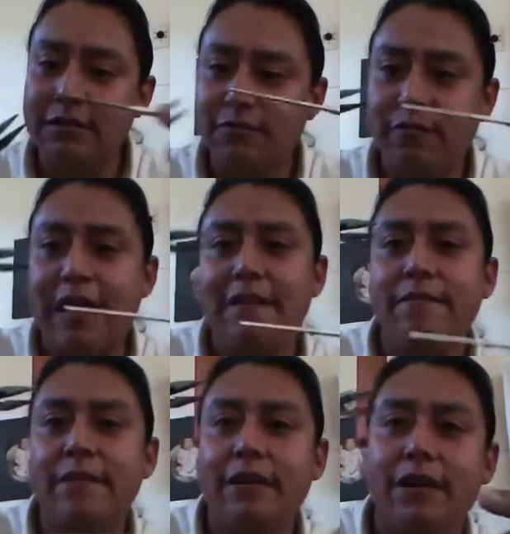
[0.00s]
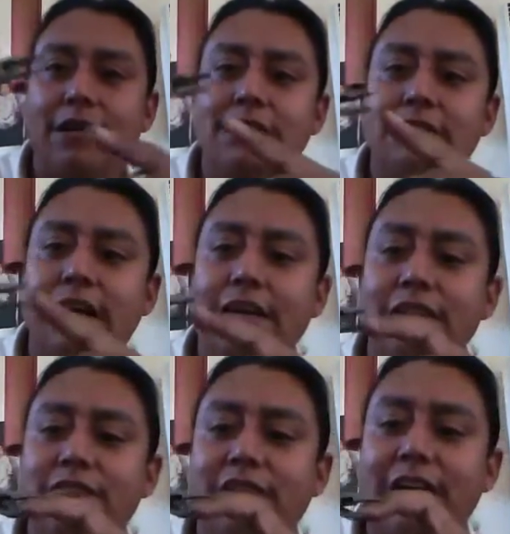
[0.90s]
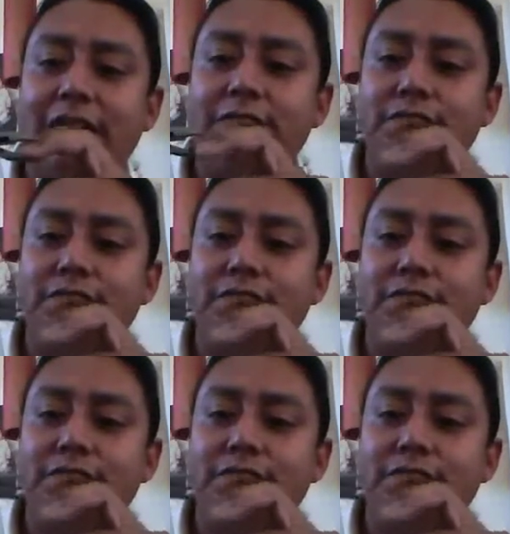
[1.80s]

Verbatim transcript: It's flat. Inside is flat